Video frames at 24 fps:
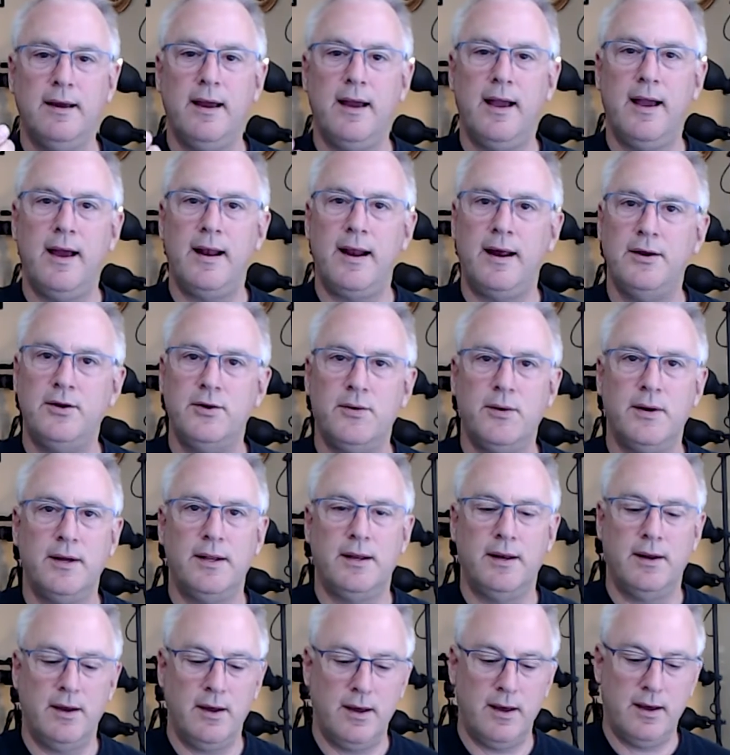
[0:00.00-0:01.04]
And I do it
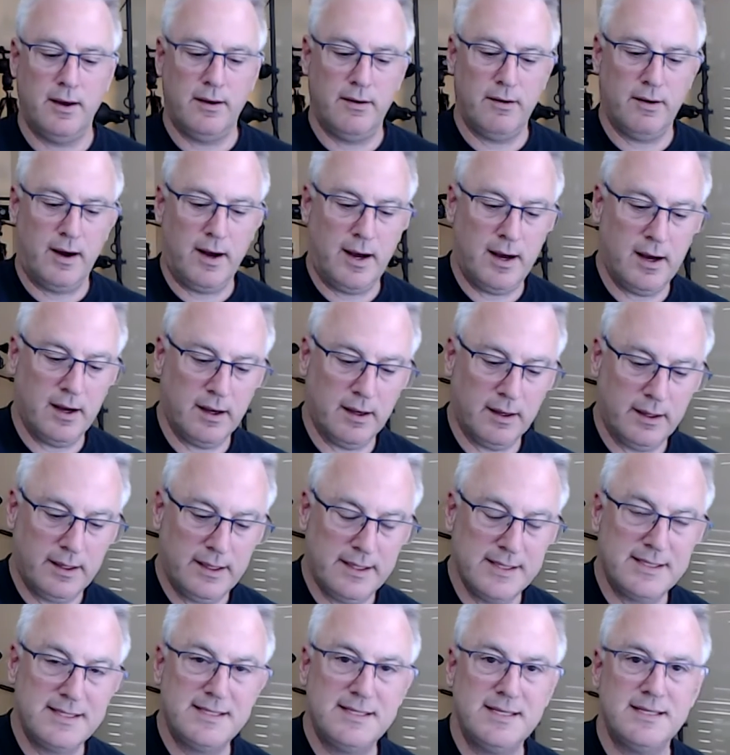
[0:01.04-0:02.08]

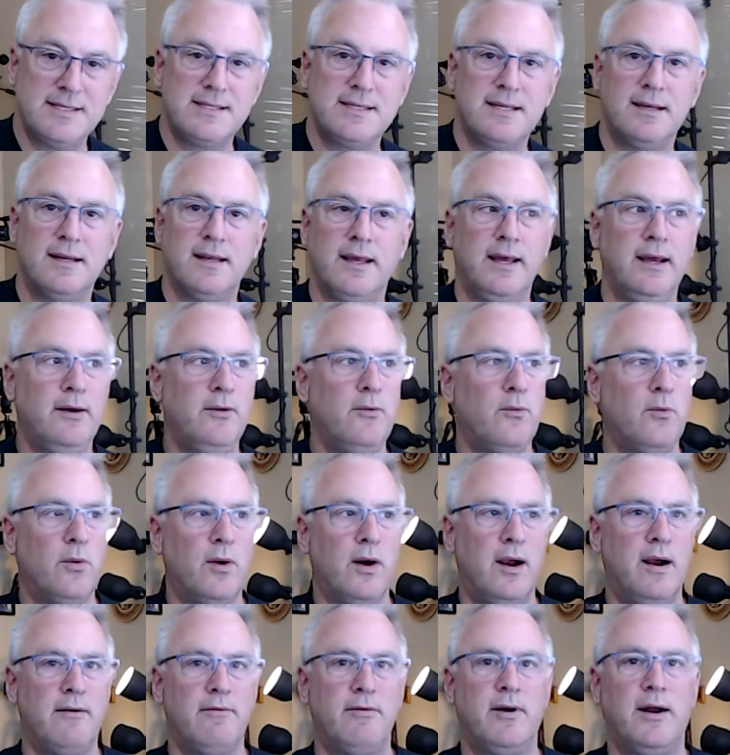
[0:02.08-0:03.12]
consistently
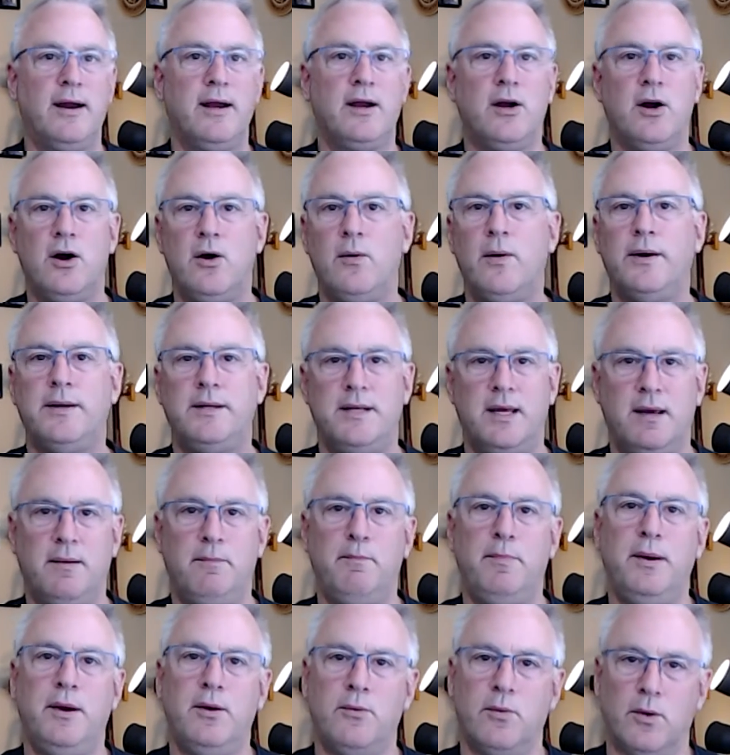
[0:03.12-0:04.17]
wherever I go, I take
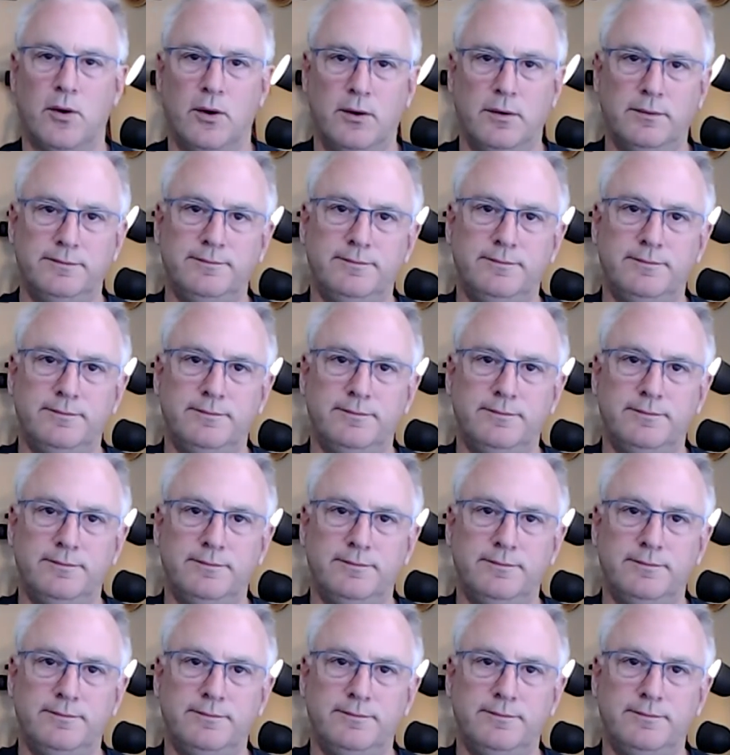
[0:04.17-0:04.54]
B-roll.